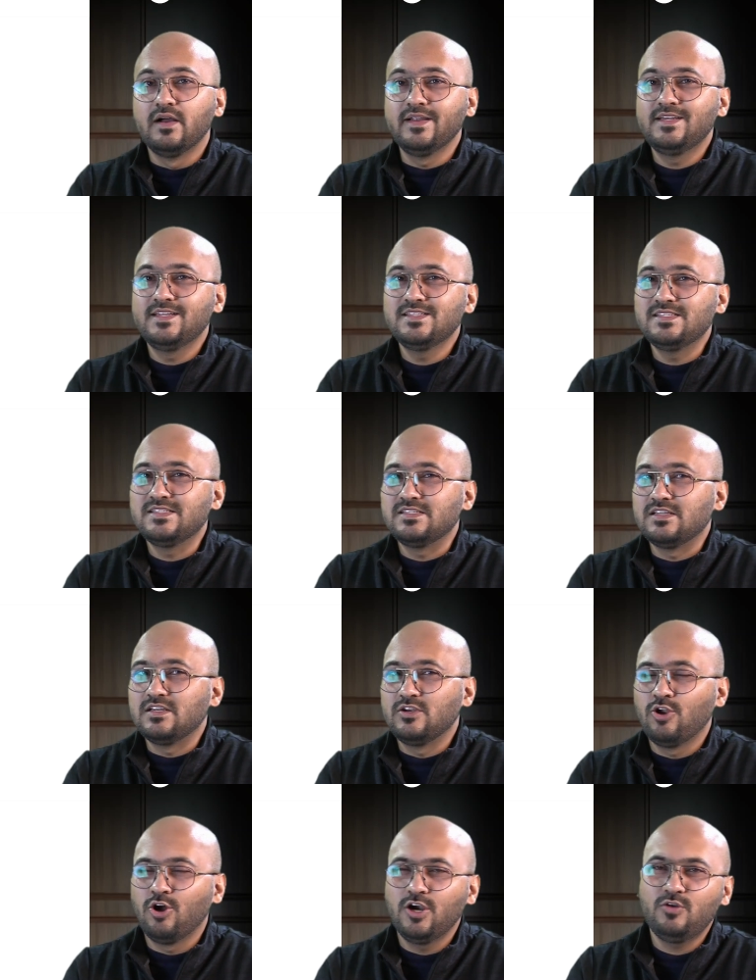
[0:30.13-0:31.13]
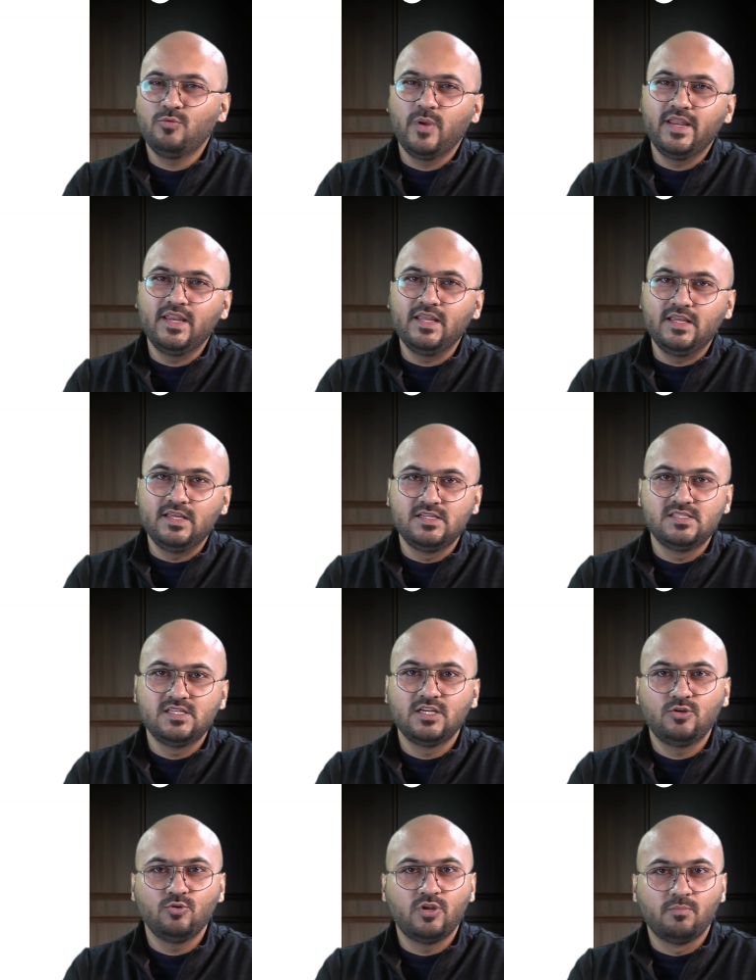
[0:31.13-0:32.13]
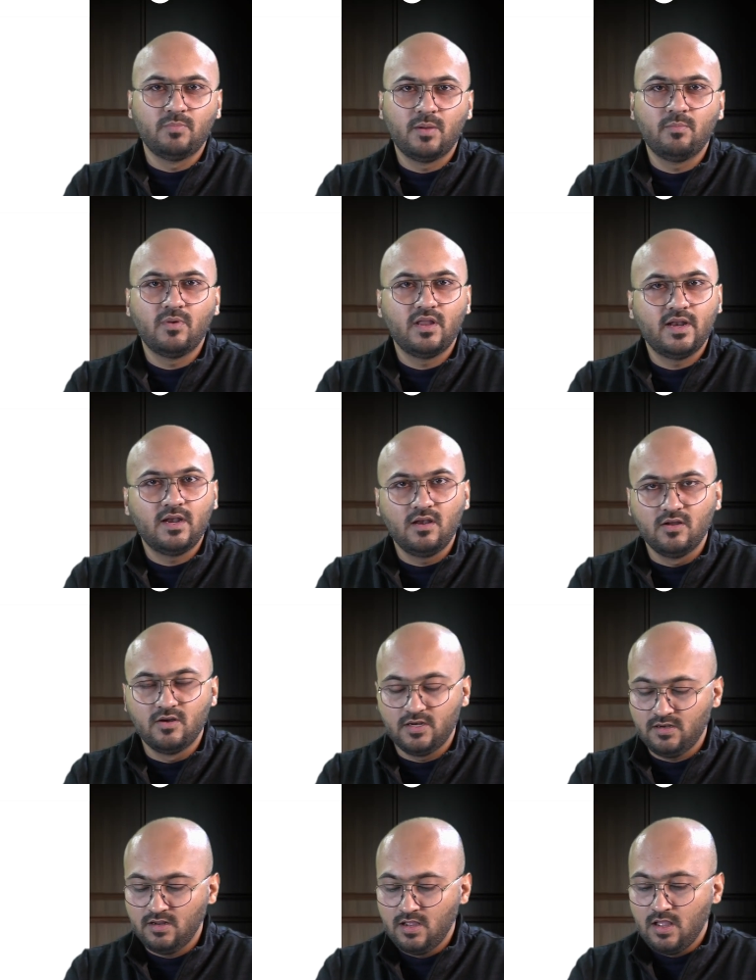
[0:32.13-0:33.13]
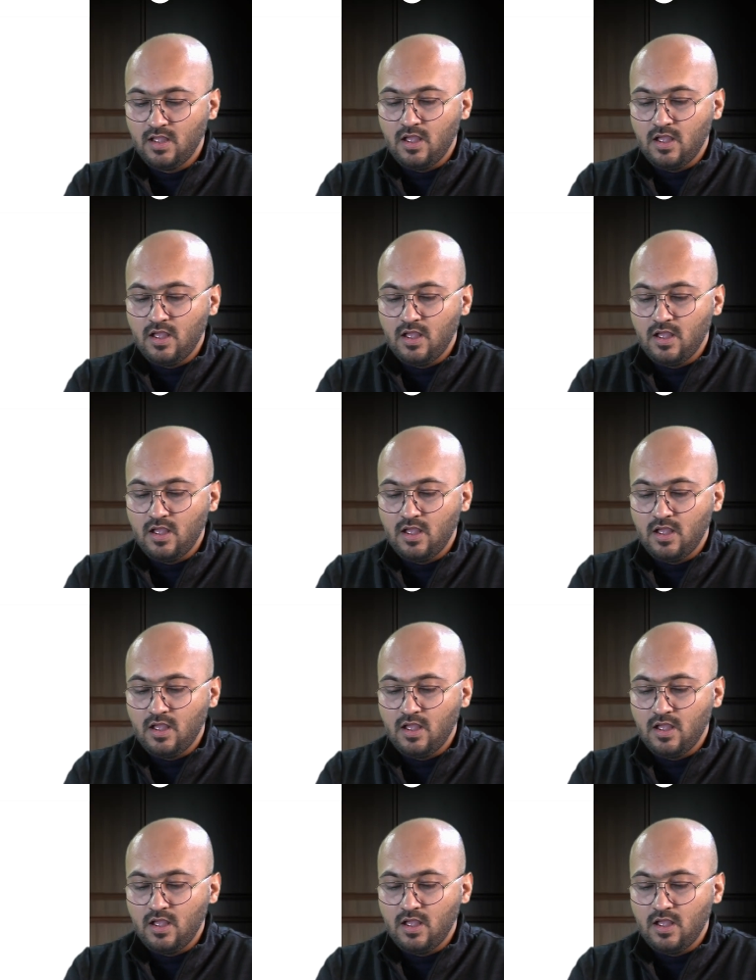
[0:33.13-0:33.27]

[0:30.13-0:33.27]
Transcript: it is not very easy to remember and learn,